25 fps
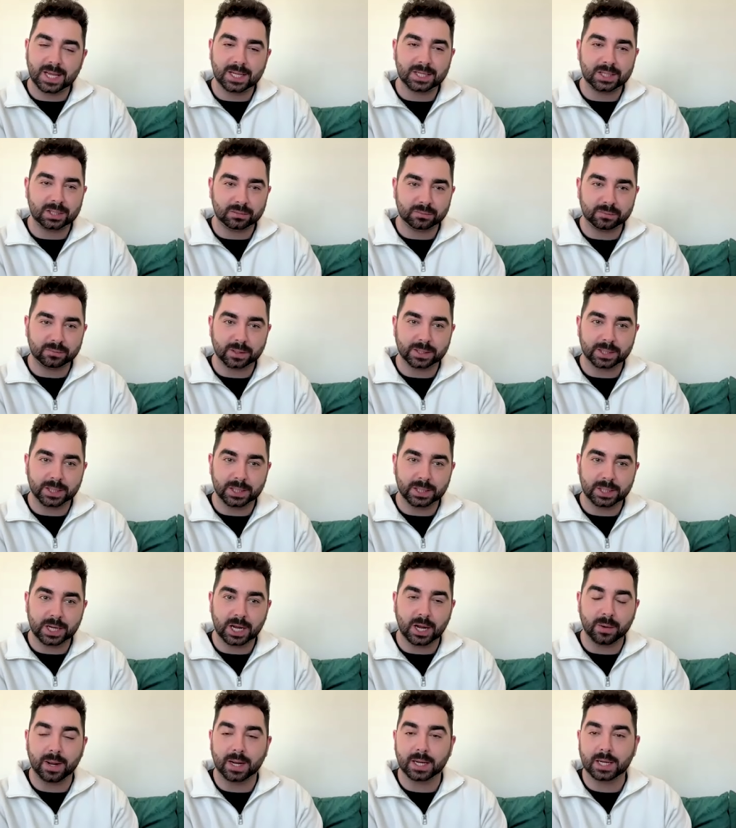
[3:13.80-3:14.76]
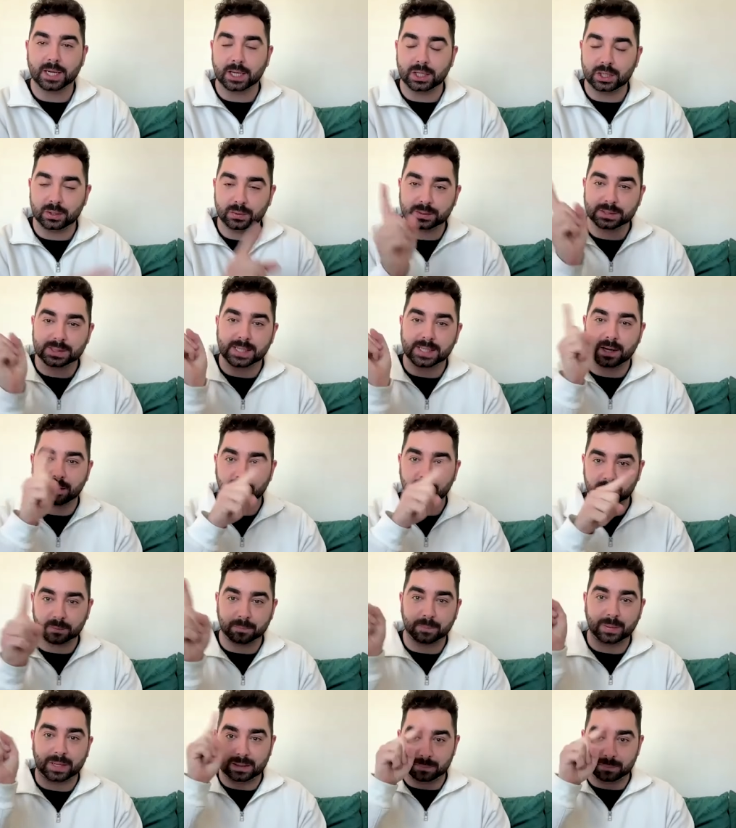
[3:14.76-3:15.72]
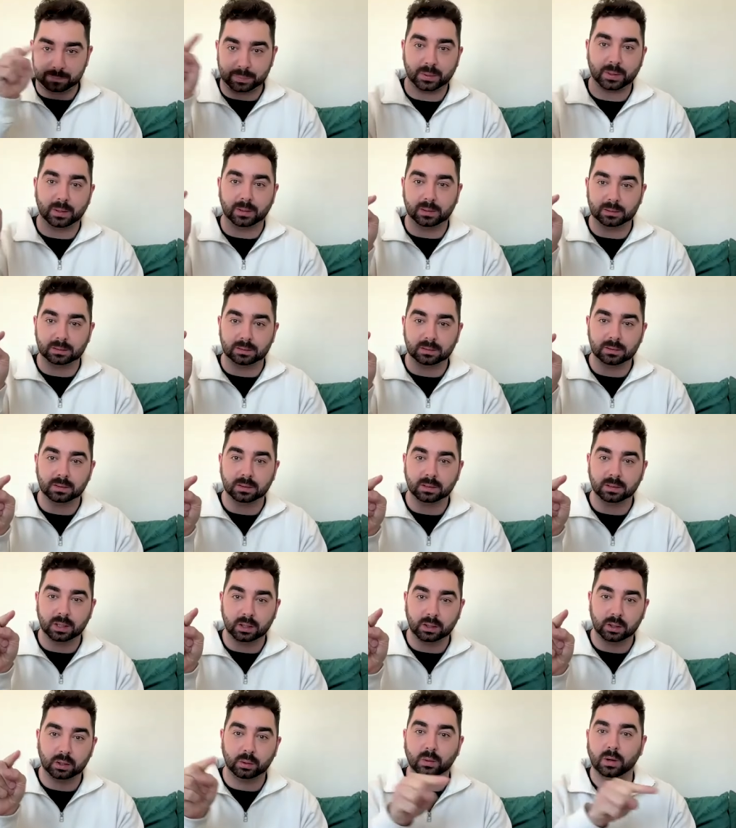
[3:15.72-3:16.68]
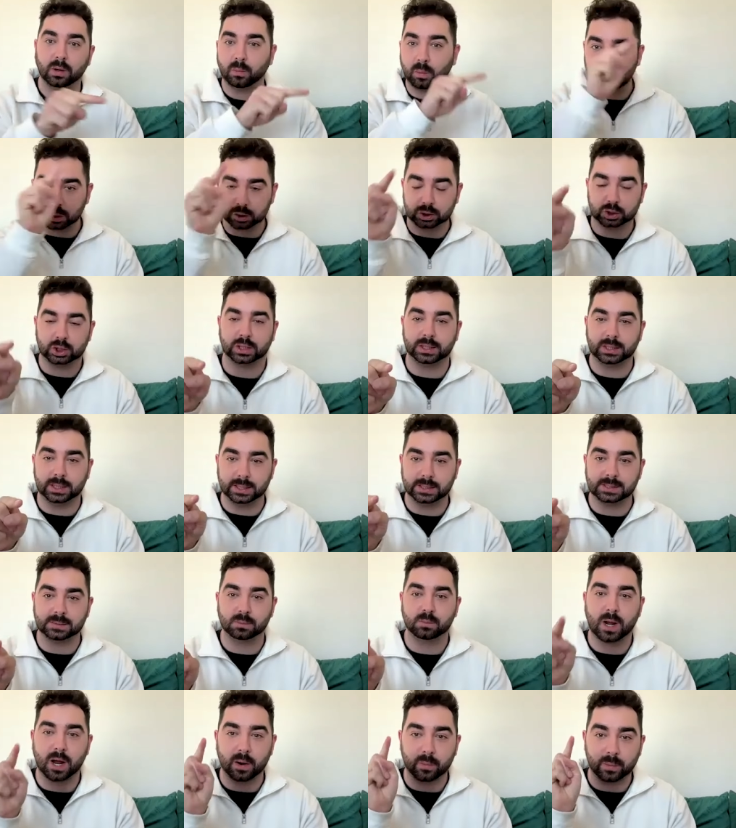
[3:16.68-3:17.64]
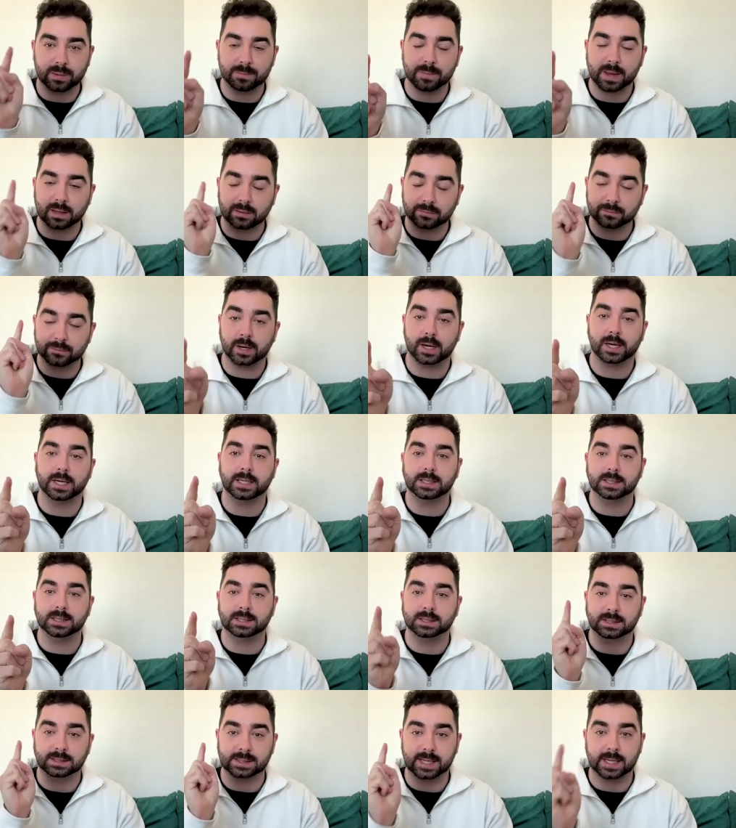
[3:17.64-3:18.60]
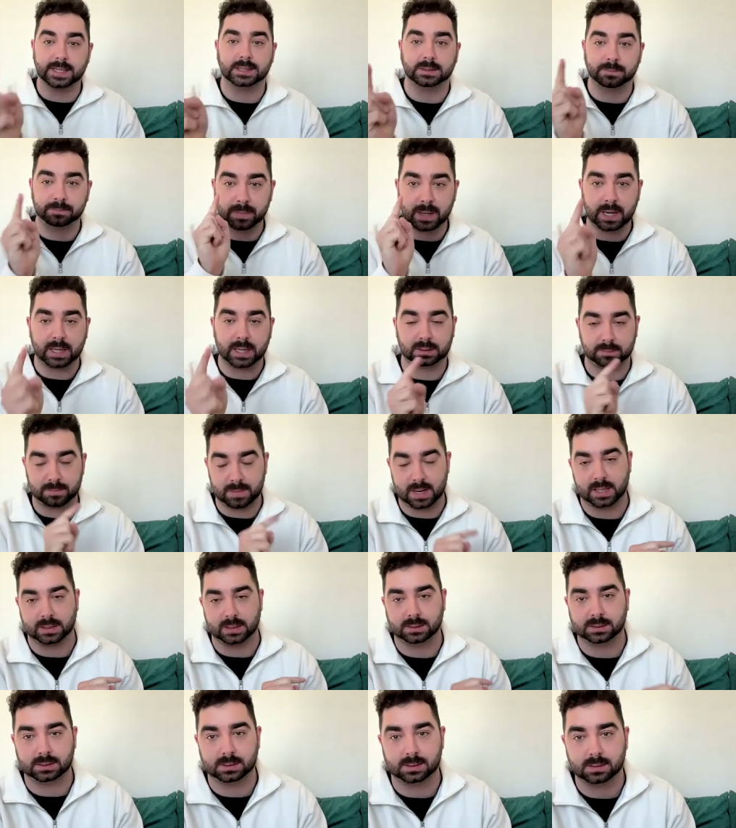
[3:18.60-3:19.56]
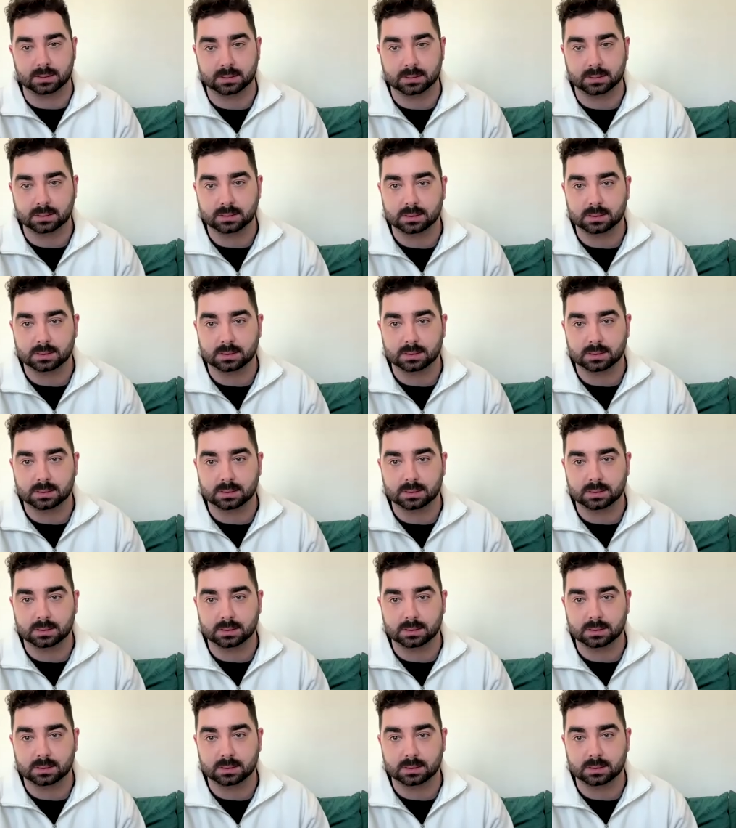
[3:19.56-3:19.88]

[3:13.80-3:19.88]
There you fucking go. And can you tell the people who are watching this where we may find said bath mats?